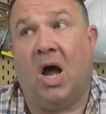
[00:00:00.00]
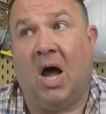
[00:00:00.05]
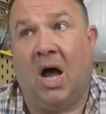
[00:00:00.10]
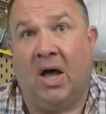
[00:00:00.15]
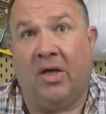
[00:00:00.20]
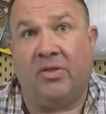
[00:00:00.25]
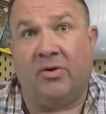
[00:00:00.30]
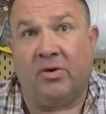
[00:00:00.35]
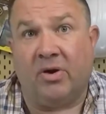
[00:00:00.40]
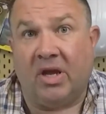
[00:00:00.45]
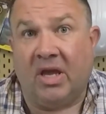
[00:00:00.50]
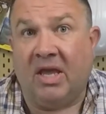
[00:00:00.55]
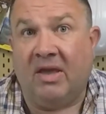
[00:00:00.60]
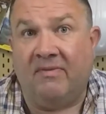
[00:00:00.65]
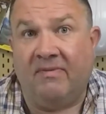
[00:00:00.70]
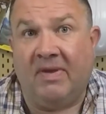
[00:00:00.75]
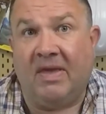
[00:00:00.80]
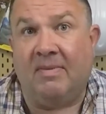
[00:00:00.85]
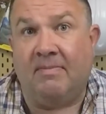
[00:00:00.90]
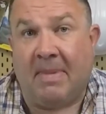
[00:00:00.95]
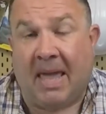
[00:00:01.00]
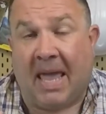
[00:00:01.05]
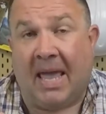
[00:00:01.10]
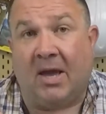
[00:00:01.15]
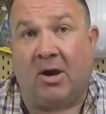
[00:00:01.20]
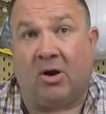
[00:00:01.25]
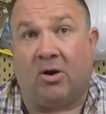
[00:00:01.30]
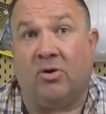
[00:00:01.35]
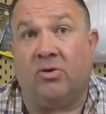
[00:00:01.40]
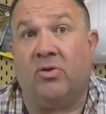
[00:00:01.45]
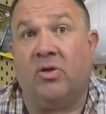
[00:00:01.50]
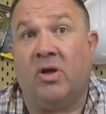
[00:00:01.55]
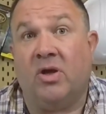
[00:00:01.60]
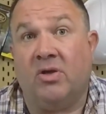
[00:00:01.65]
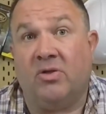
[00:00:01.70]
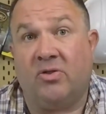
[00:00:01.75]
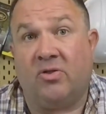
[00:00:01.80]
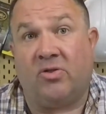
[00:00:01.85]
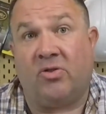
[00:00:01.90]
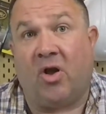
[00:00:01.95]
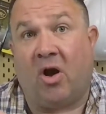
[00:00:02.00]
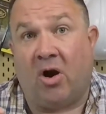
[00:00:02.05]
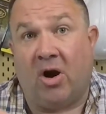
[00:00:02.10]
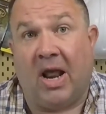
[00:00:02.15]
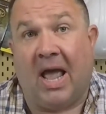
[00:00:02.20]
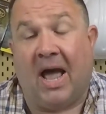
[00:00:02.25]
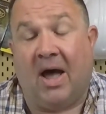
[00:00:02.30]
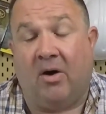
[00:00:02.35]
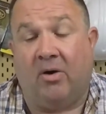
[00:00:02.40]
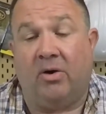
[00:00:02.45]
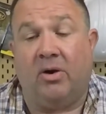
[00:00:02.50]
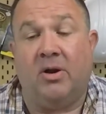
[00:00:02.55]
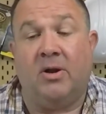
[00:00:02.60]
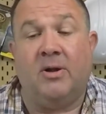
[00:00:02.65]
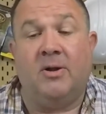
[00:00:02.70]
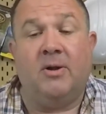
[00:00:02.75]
other EV makers start out.